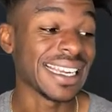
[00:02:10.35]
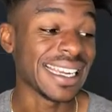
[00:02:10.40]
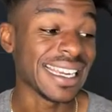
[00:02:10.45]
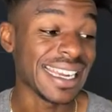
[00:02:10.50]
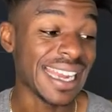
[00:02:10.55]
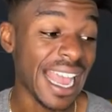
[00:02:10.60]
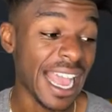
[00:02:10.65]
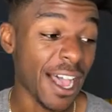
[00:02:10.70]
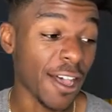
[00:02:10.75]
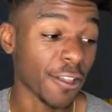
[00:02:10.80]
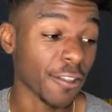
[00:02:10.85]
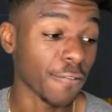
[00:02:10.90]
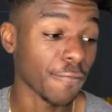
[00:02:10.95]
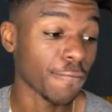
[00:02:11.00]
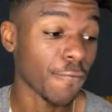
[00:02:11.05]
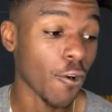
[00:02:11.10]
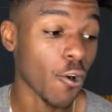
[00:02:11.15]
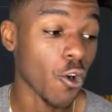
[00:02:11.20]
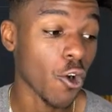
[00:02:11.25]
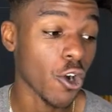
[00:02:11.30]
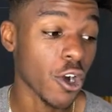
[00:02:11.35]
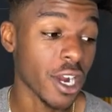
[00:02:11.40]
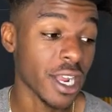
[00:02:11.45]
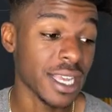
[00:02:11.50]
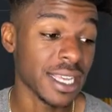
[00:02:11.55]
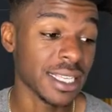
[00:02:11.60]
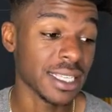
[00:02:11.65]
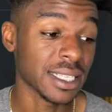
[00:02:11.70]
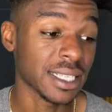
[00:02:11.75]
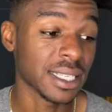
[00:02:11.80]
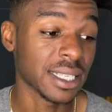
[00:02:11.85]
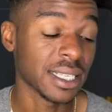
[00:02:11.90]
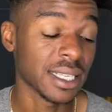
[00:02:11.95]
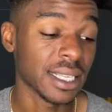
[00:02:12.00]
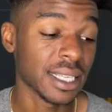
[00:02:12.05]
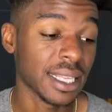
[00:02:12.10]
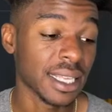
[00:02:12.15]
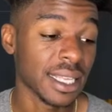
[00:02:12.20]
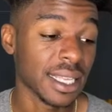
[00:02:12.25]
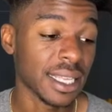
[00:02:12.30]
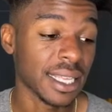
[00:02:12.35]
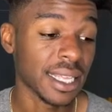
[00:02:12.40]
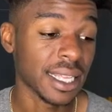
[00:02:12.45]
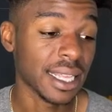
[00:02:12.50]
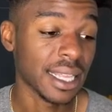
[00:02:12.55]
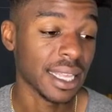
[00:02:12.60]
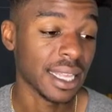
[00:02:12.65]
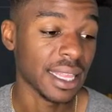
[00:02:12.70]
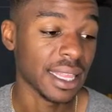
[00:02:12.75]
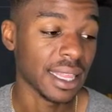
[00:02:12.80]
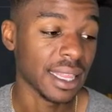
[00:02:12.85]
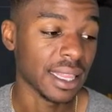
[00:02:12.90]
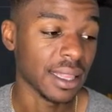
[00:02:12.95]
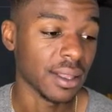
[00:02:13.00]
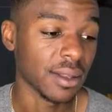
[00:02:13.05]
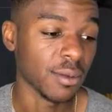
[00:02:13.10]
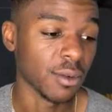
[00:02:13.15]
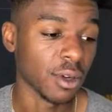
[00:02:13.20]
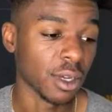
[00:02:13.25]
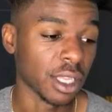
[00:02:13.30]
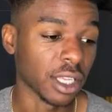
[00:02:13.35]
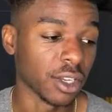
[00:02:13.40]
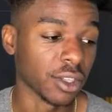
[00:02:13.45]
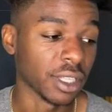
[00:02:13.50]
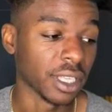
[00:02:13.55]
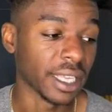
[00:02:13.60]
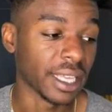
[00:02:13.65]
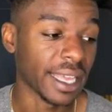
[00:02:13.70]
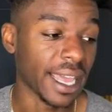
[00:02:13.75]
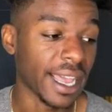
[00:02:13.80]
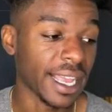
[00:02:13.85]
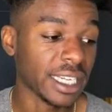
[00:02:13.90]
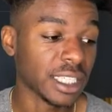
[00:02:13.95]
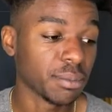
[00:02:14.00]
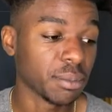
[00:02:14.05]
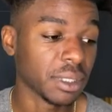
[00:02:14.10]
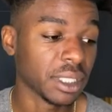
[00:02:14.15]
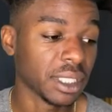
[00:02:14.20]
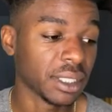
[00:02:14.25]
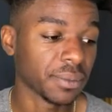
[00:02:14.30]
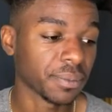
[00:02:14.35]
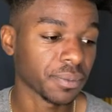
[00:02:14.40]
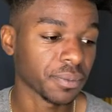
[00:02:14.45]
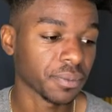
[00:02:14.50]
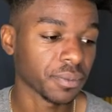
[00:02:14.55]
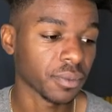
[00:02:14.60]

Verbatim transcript: Now, as far as, we'll click on the engagement.